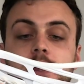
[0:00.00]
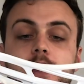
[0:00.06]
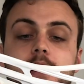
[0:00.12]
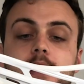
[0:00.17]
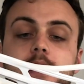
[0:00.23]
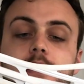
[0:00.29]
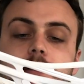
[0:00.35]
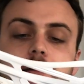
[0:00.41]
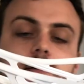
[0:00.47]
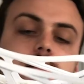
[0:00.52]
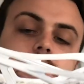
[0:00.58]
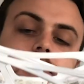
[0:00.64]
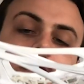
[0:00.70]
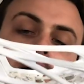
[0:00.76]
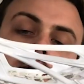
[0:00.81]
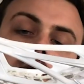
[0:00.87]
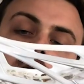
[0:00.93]

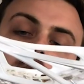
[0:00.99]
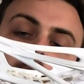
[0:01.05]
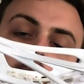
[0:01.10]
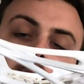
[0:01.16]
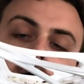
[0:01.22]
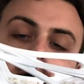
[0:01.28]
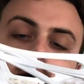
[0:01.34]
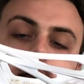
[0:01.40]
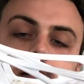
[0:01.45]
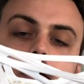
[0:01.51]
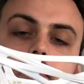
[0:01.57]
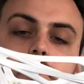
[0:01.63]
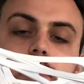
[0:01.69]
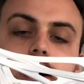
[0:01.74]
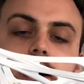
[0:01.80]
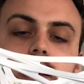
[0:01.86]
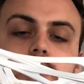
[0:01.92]
is my
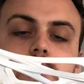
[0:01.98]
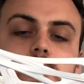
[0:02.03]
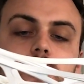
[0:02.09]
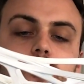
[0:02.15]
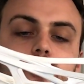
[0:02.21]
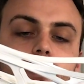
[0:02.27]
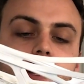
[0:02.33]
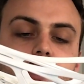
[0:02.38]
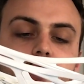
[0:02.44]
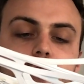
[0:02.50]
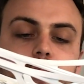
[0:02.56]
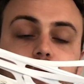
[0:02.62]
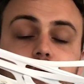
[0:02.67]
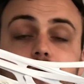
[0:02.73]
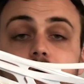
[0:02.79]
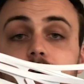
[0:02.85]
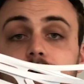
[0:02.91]
bottom rail
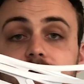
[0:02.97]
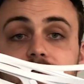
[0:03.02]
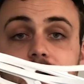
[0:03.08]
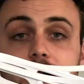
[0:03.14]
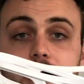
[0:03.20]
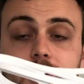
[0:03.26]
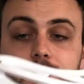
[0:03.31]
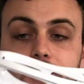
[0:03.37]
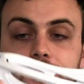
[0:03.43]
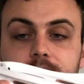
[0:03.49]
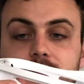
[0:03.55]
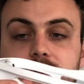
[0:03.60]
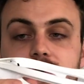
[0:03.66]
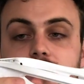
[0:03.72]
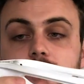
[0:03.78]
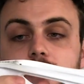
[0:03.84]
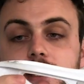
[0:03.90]
profile.
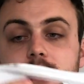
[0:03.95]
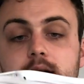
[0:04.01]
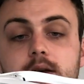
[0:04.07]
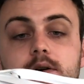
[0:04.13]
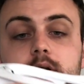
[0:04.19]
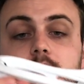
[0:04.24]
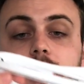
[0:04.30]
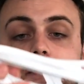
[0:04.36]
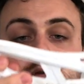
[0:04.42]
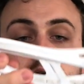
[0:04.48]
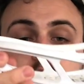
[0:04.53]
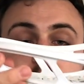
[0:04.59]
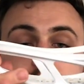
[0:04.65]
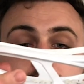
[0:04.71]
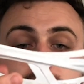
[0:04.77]
So here I'm talking